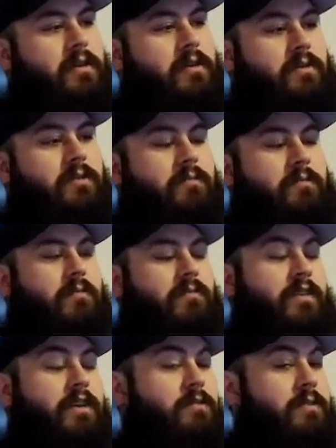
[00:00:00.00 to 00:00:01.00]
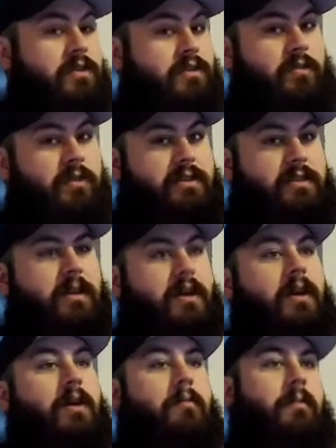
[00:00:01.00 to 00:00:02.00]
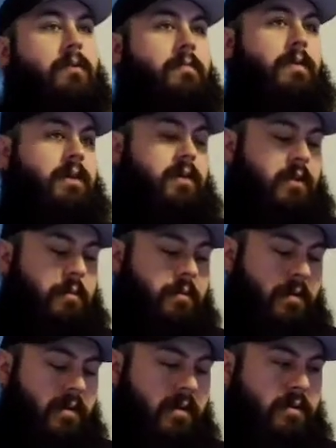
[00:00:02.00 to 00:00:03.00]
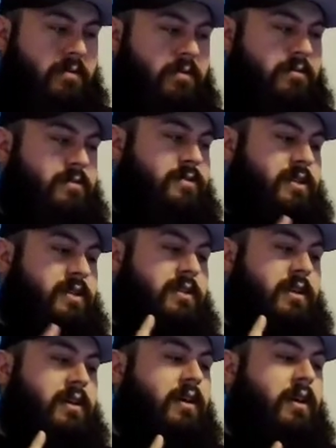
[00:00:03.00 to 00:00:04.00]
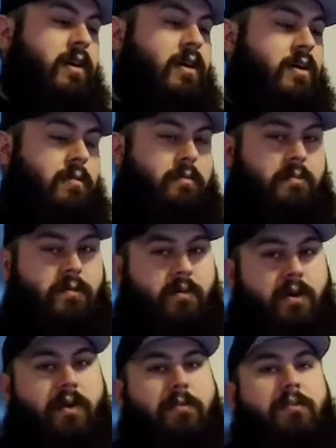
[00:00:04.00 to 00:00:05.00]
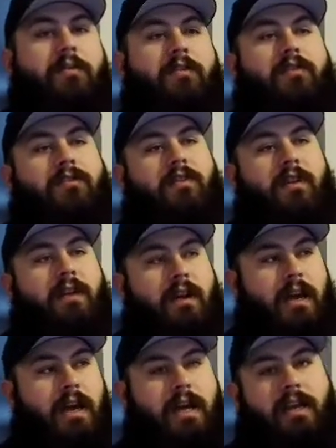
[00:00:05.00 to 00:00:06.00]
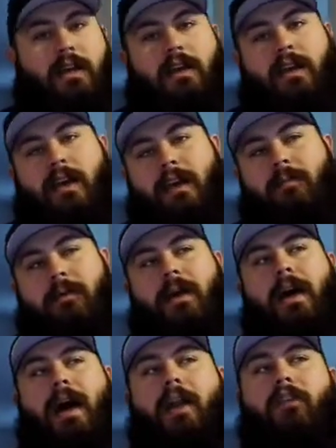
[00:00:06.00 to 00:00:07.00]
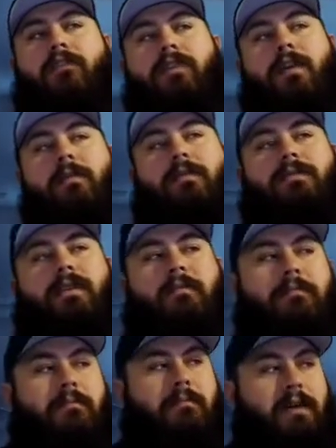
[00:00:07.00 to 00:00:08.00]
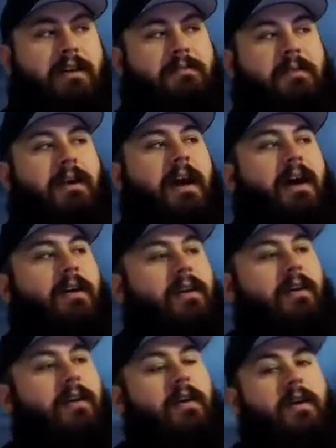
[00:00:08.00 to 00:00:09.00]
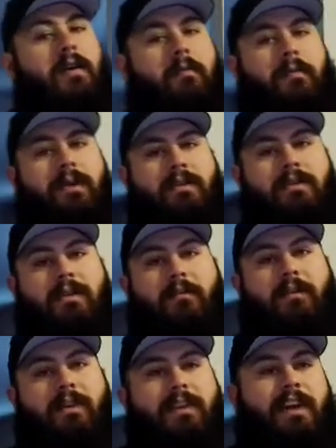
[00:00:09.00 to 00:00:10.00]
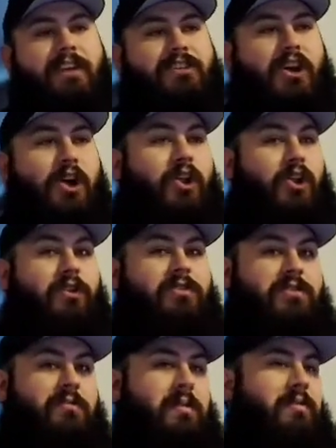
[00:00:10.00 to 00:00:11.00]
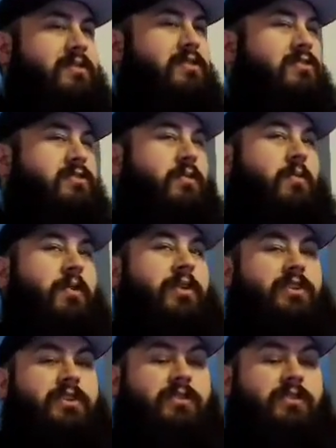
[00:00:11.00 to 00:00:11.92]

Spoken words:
you know, this wasn't noisy, but would be completely noise resistant, waterproof, and keep, I don't know if you keep all the same miles per gallon, but something that is closer, maybe just losing 1 or